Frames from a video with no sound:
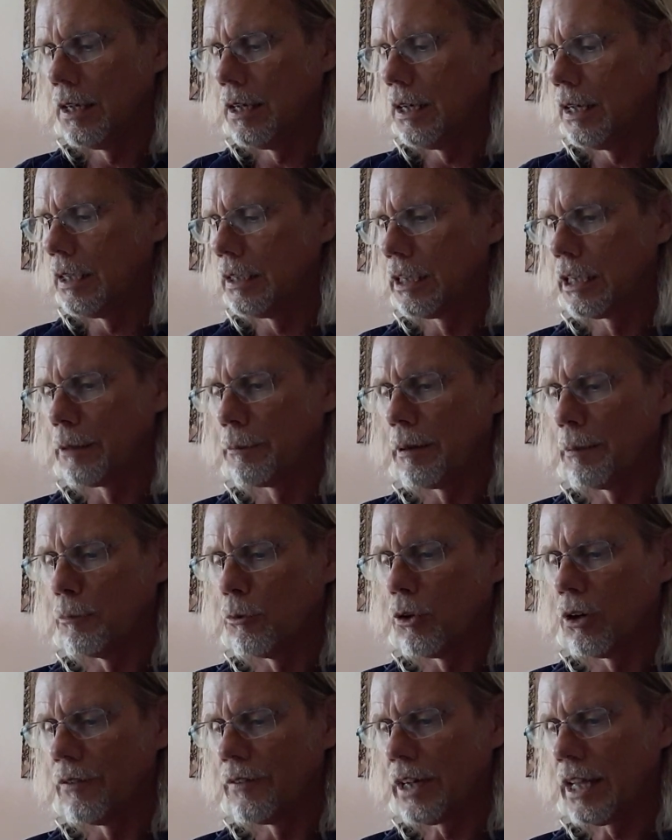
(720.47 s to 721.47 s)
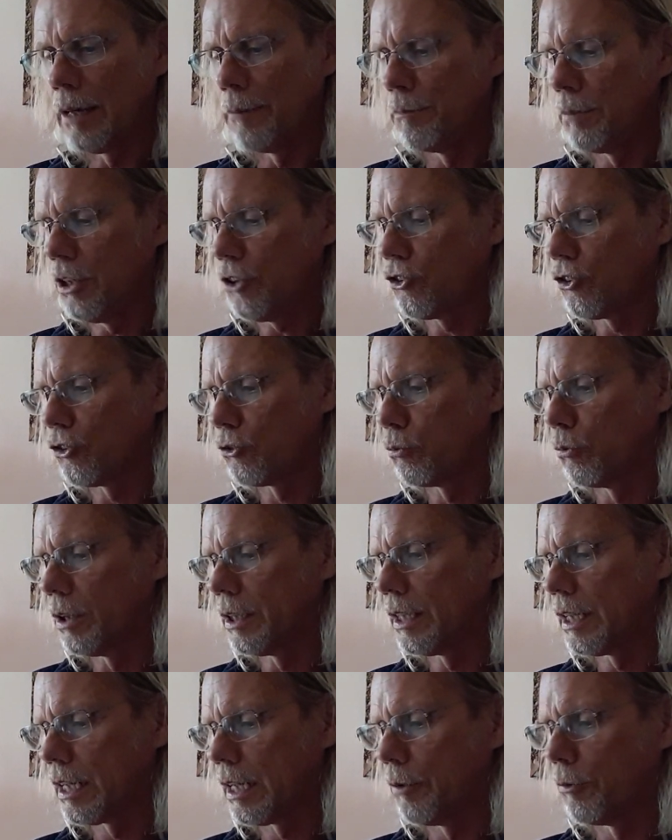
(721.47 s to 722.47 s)
A little bit more of an ambitious one
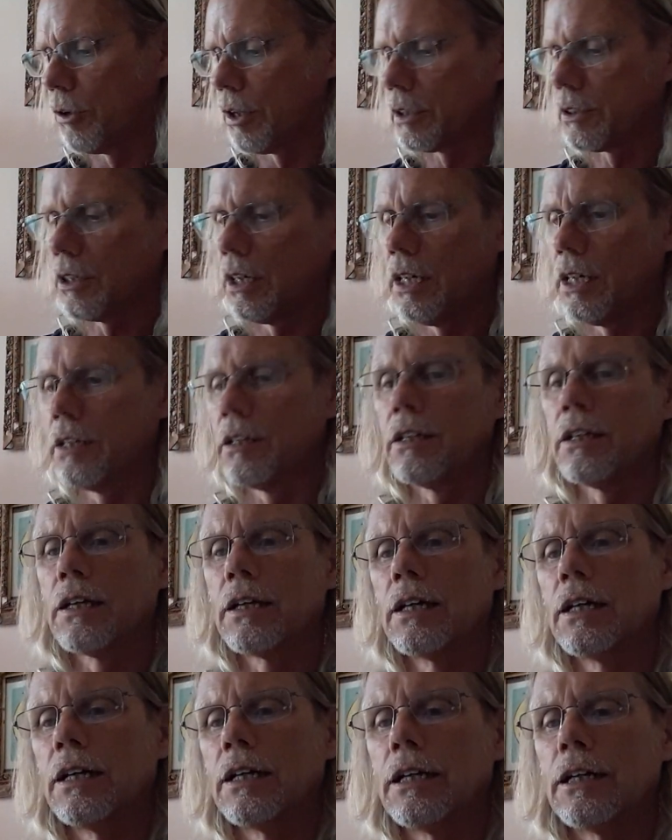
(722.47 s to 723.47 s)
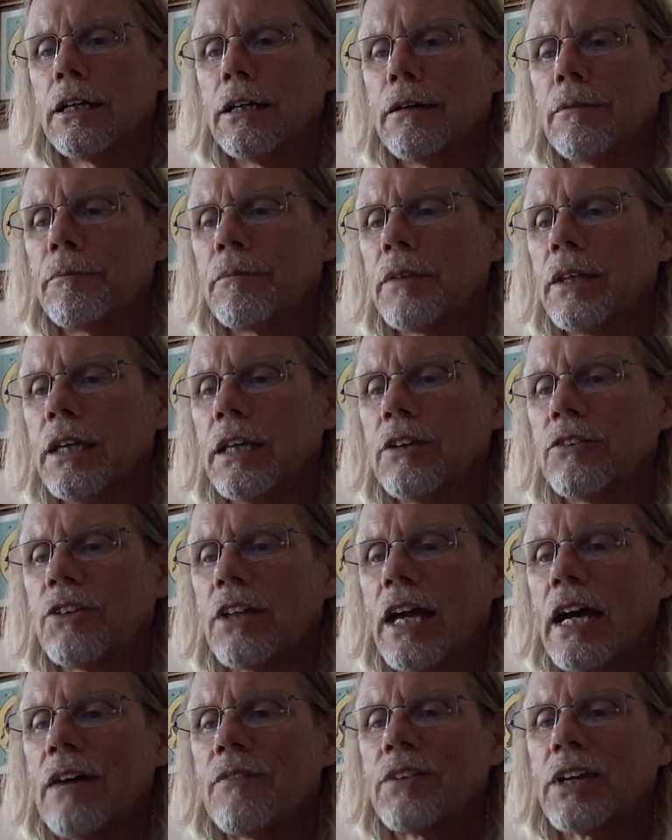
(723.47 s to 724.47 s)
that I worked on is
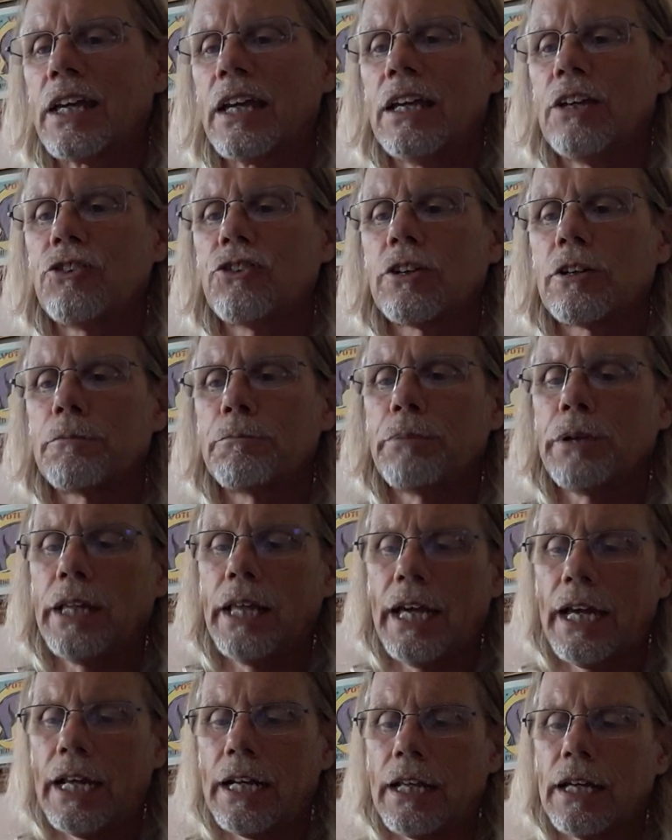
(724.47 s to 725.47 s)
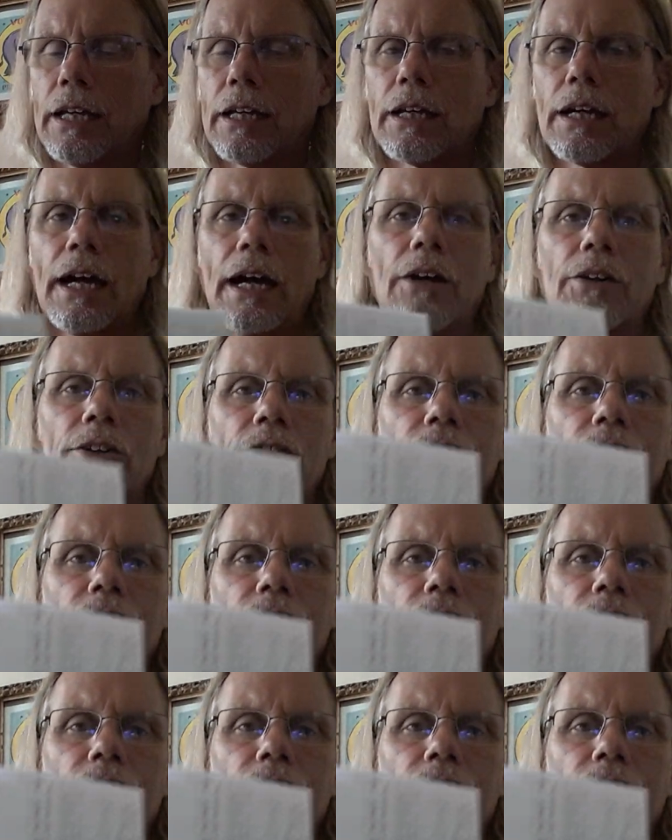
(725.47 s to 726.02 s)
navigation planning, how to